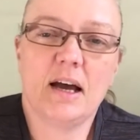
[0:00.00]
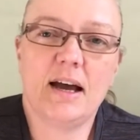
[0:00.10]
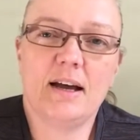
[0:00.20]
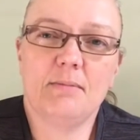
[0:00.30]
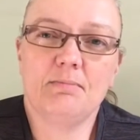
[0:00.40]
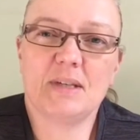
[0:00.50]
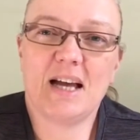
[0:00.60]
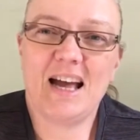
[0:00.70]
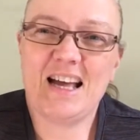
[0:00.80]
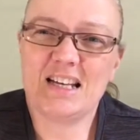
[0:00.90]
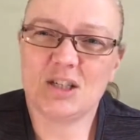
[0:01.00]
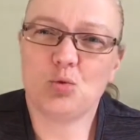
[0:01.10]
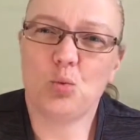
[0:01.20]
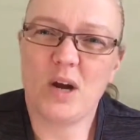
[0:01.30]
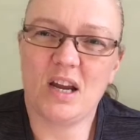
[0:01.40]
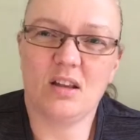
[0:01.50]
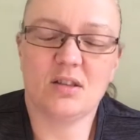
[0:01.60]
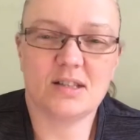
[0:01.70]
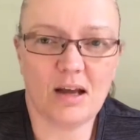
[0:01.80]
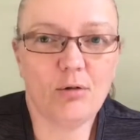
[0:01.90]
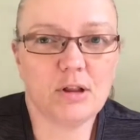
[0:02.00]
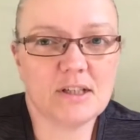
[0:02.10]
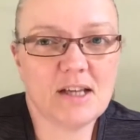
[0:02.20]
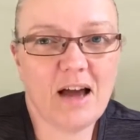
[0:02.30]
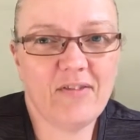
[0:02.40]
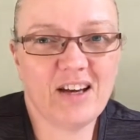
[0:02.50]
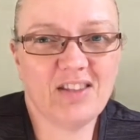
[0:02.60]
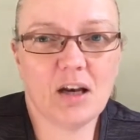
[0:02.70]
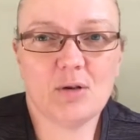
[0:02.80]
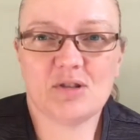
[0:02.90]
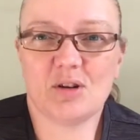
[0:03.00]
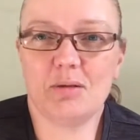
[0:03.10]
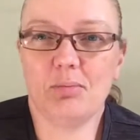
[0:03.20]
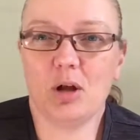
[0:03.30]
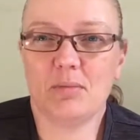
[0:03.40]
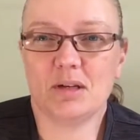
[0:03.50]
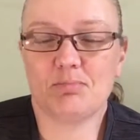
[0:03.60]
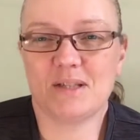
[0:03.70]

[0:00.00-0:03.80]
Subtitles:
And with Southland having the lowest unemployment